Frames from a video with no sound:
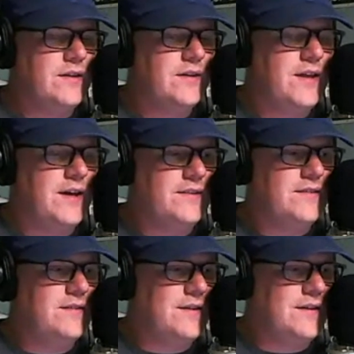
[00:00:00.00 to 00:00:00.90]

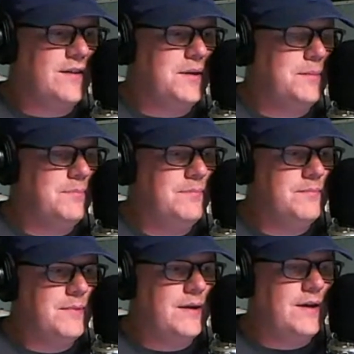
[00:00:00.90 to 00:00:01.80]
that
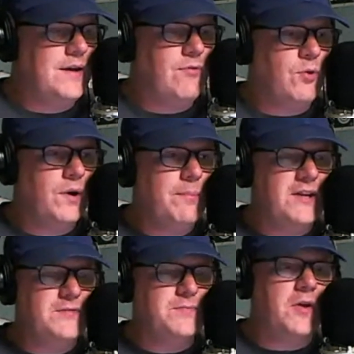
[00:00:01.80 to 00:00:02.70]
everyone in
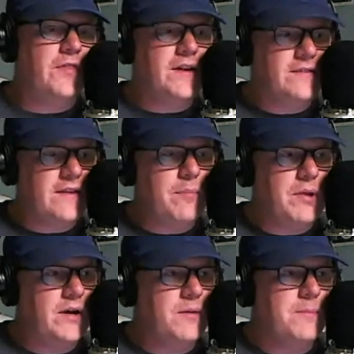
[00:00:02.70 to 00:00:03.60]
baseball thinks that
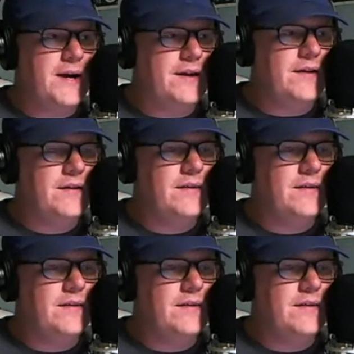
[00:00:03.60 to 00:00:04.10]
player might.